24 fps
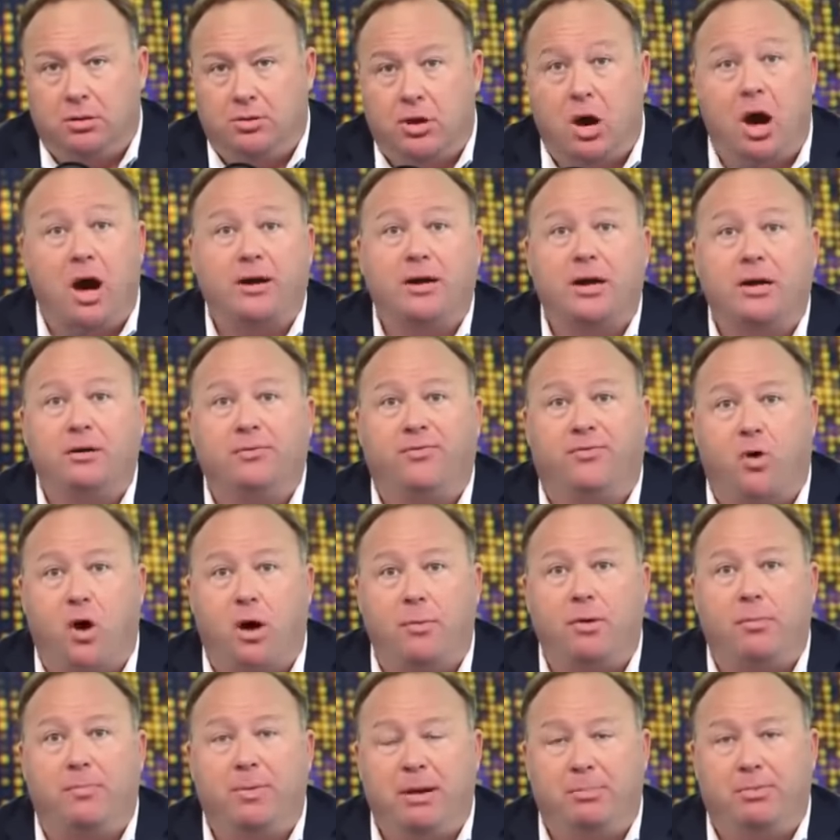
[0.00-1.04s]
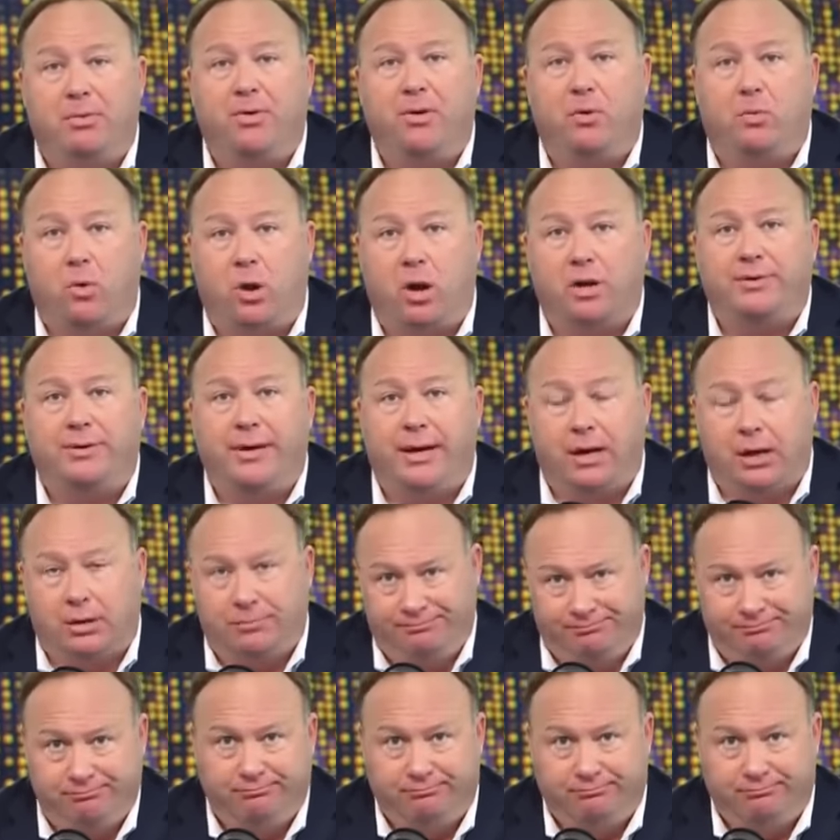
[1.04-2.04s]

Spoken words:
talking to former people that worked here